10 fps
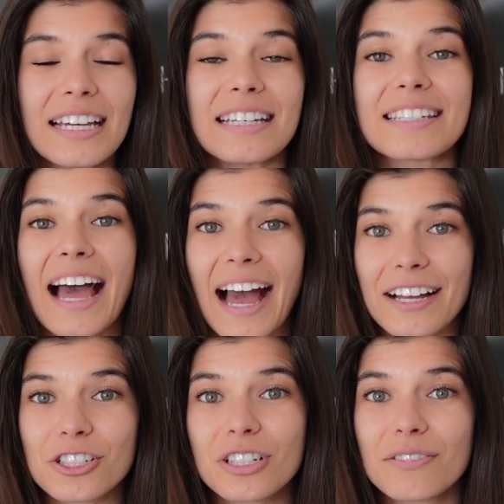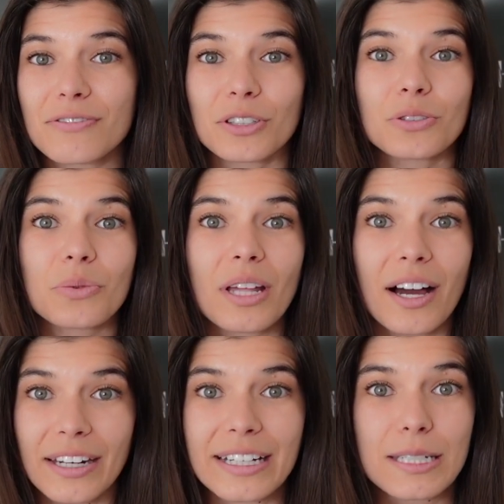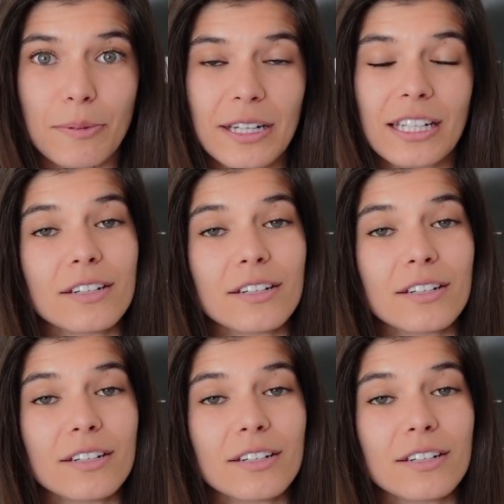is actually filled with unexplained